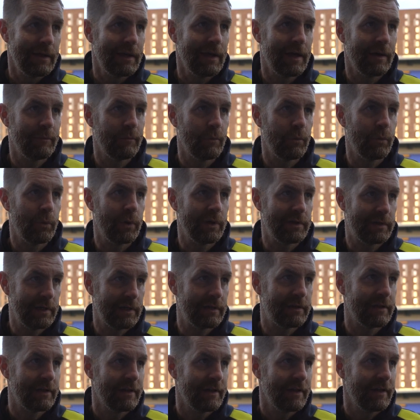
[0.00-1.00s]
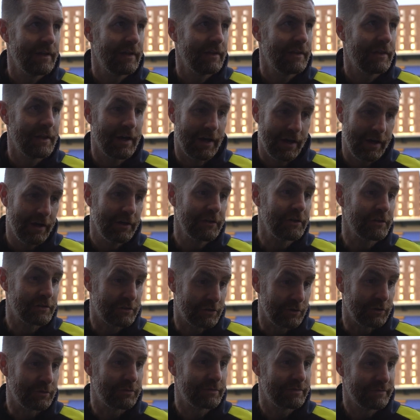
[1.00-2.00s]
um, we did the harder
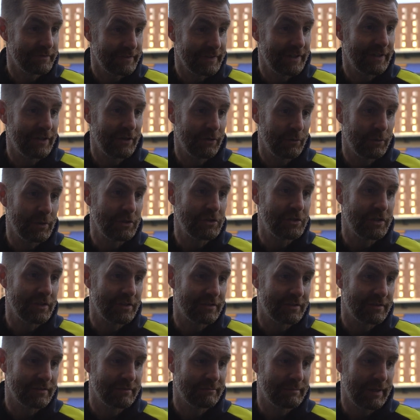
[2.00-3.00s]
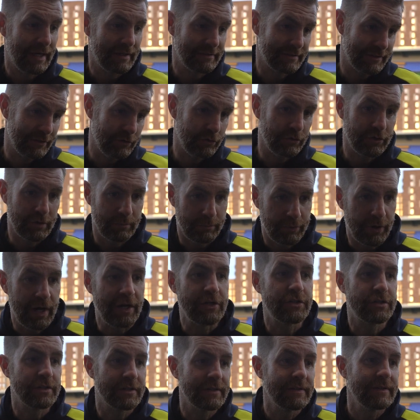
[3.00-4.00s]
stuff. You know, which is pass it under
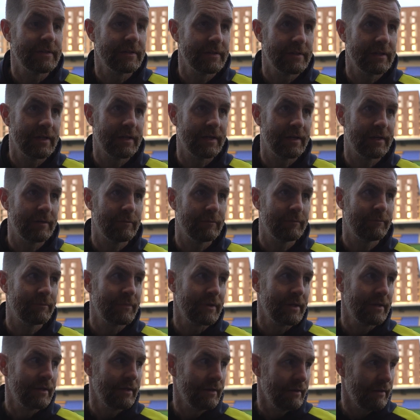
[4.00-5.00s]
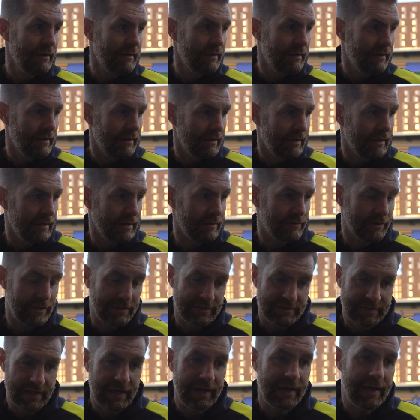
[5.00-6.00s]
pressure. Um, even
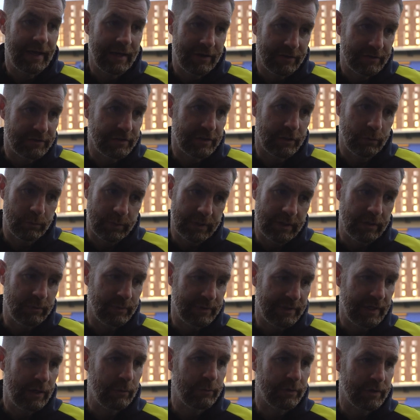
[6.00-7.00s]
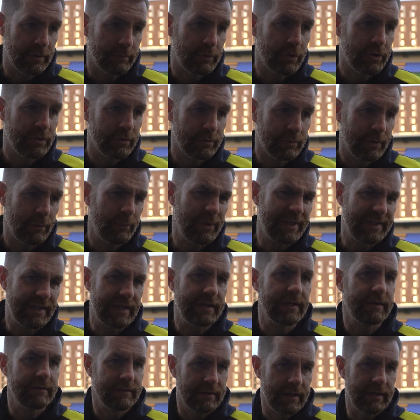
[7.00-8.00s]
in tight areas, you know, we, we, dealt with the ball. When we
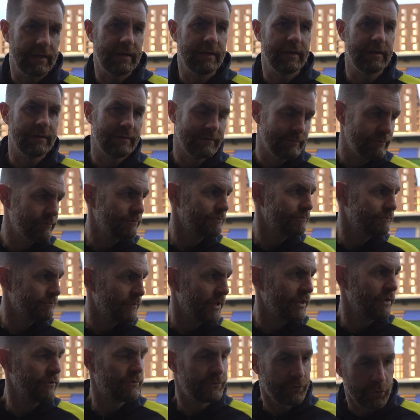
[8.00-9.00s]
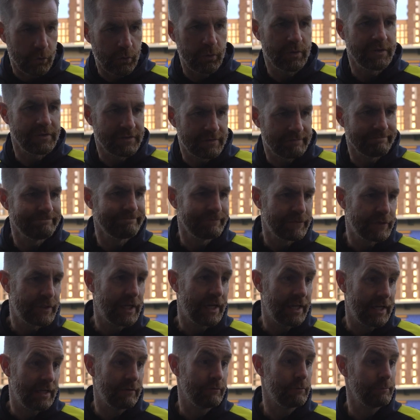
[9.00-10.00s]
did it, it, it, when the forwards
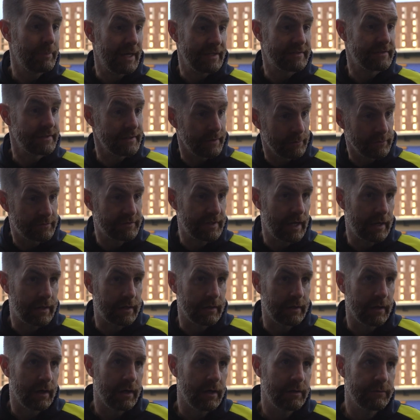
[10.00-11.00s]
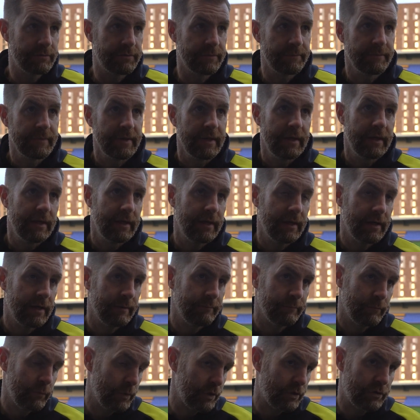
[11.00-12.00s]
did it even better in the second half,
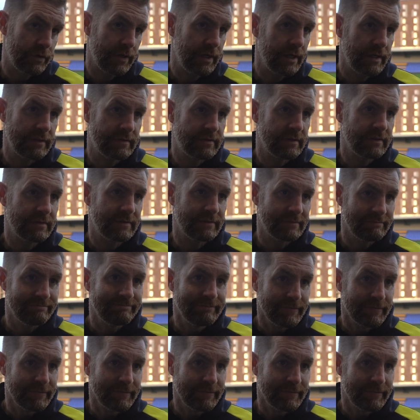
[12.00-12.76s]
um, we created